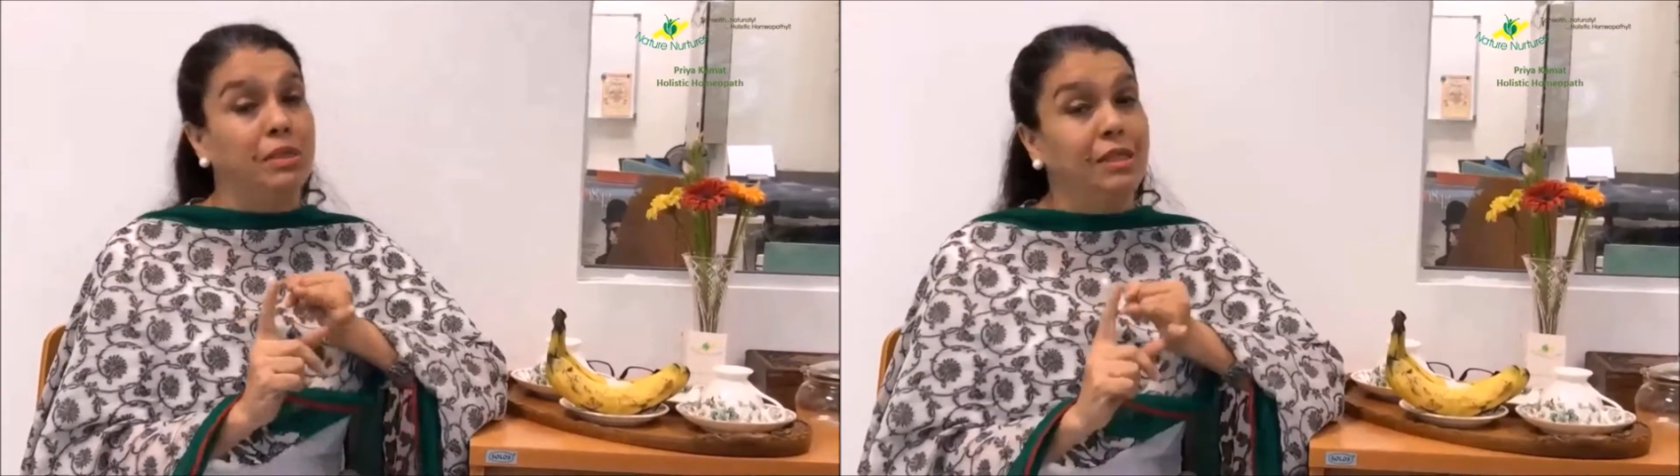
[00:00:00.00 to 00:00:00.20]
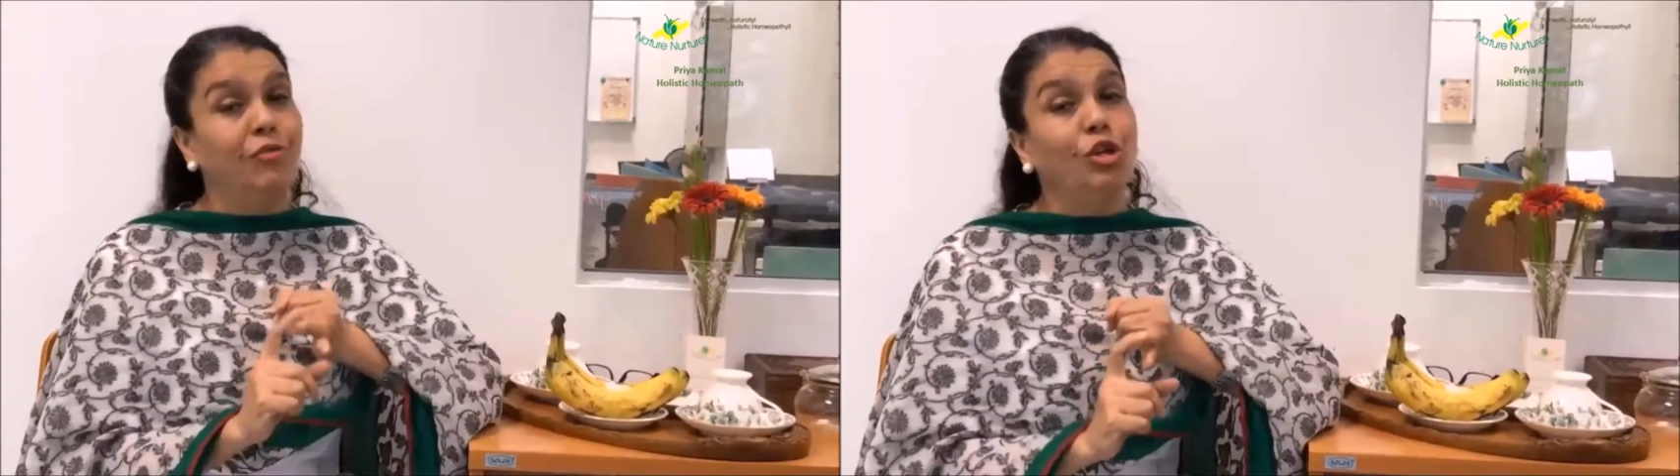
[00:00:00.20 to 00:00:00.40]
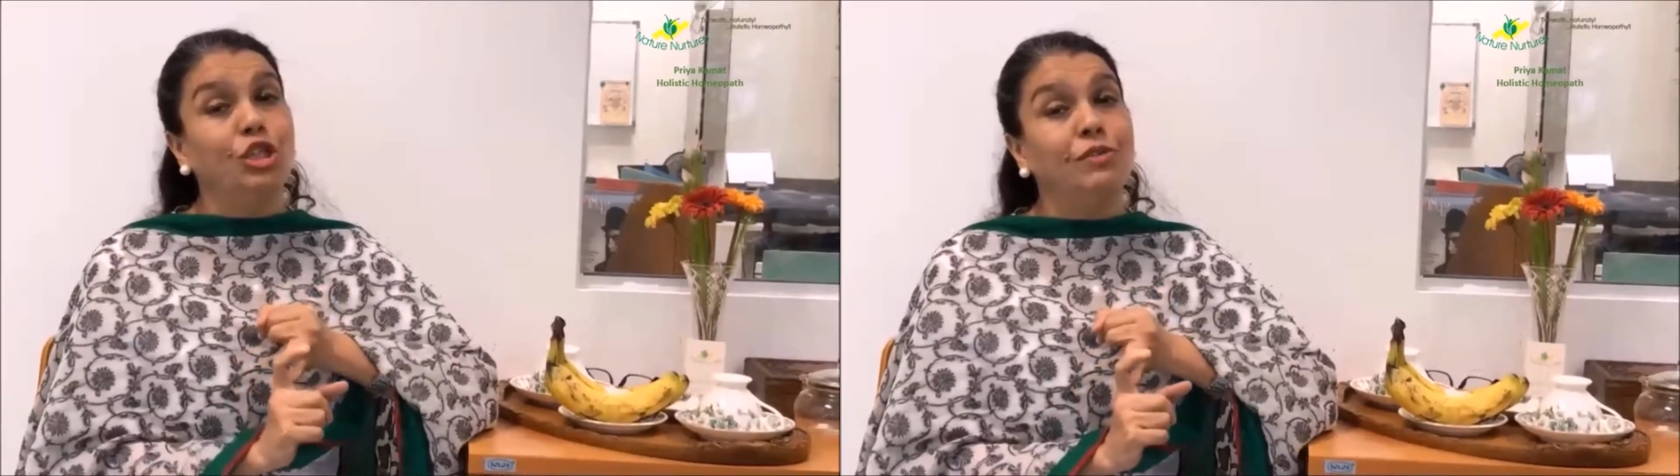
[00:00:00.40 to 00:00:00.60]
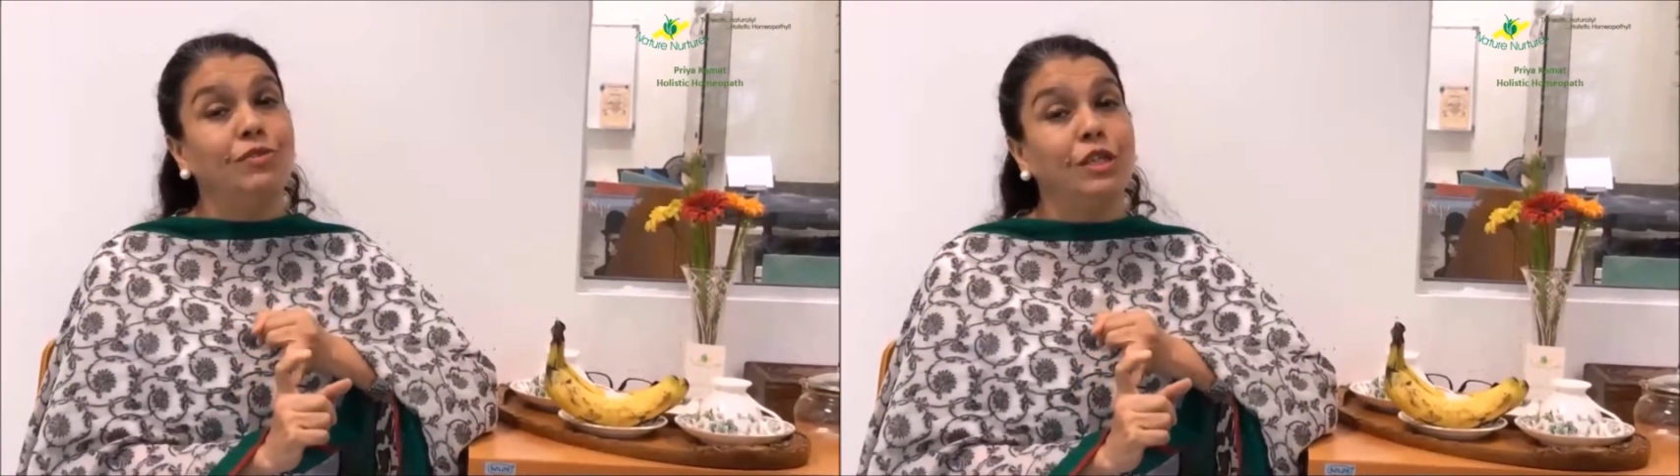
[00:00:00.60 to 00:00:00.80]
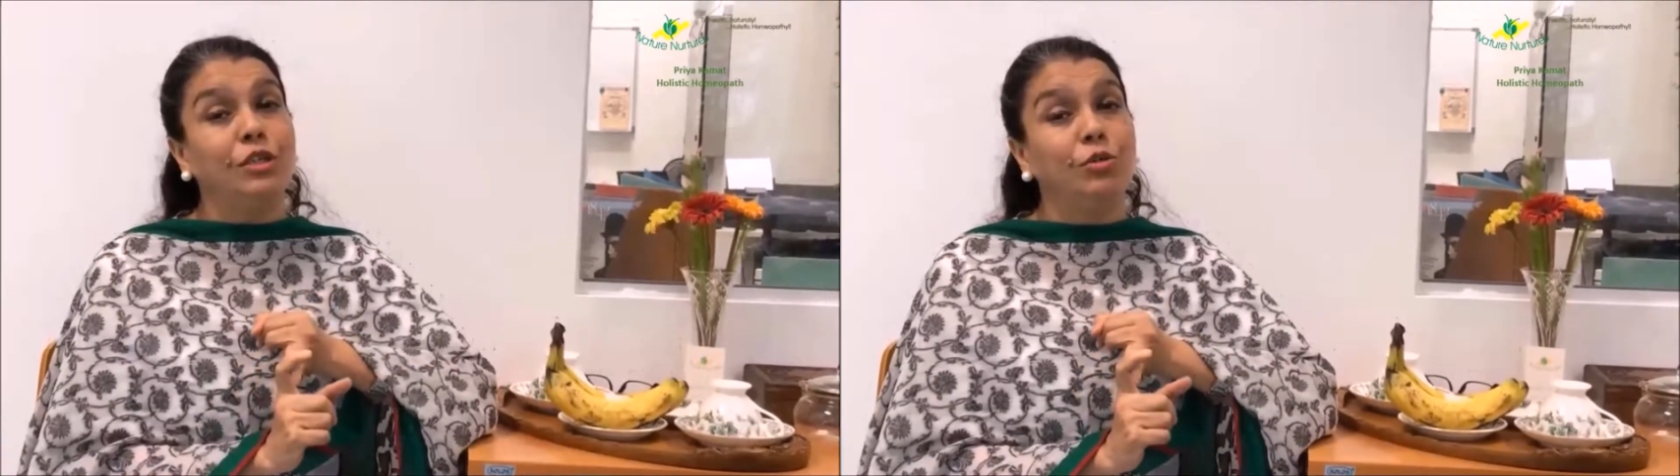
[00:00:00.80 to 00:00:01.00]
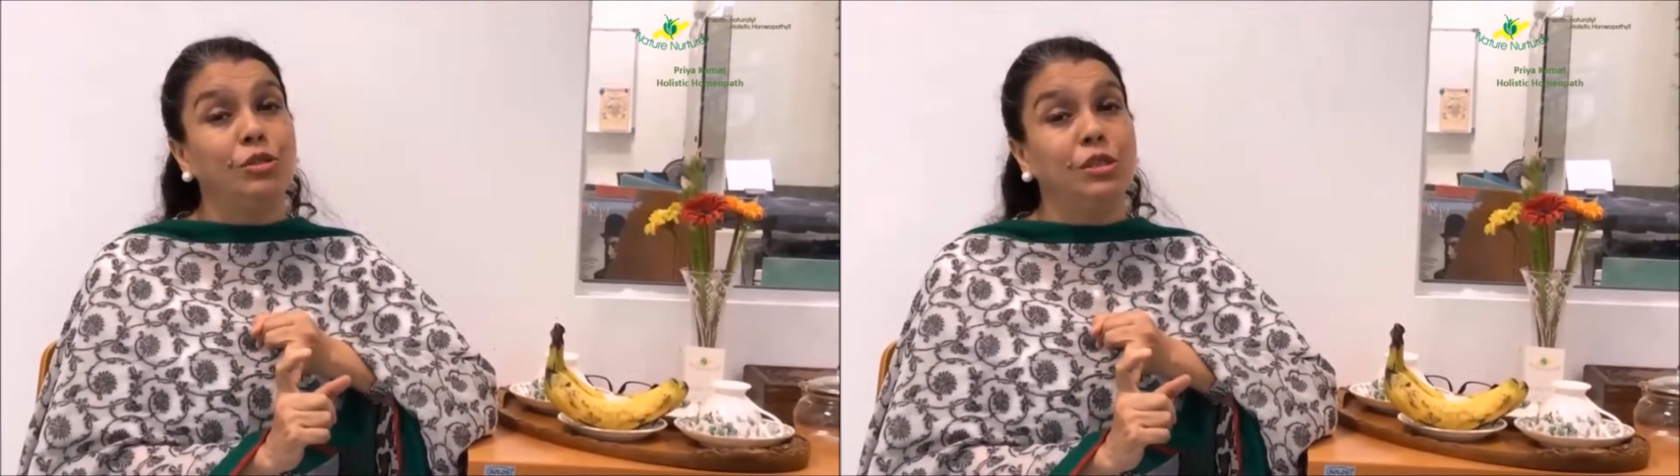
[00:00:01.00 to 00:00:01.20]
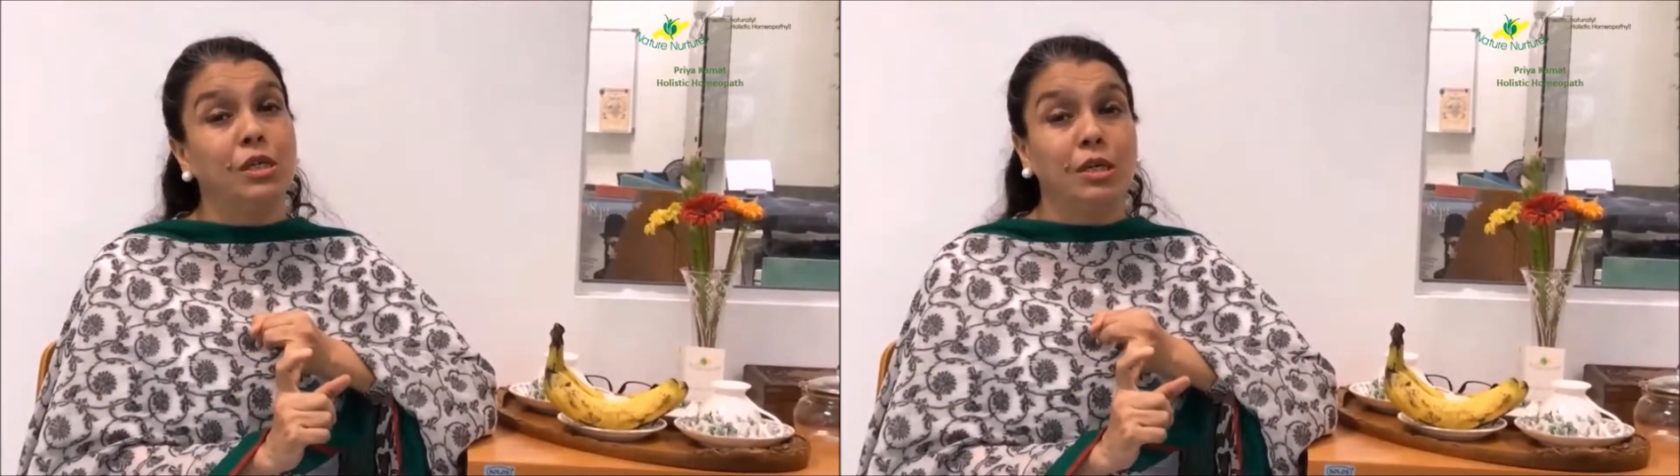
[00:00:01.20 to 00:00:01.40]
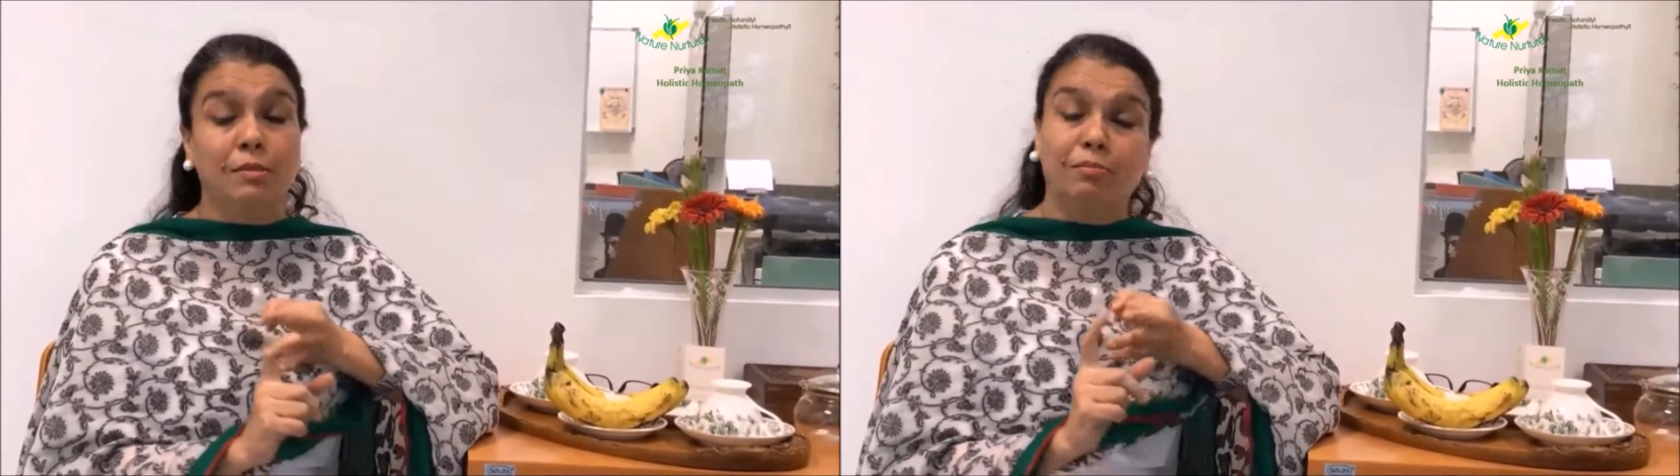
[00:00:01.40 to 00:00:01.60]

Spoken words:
busy watching videos,